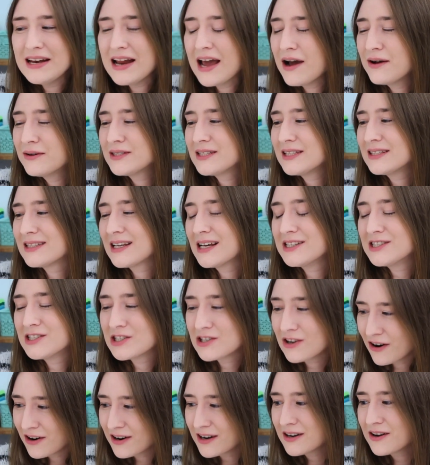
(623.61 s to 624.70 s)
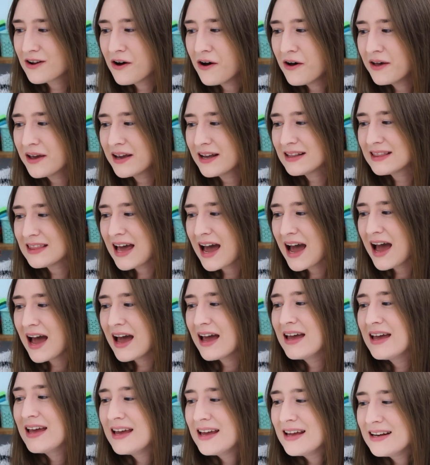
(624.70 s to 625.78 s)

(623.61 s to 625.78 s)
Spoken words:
now since I started calling it that.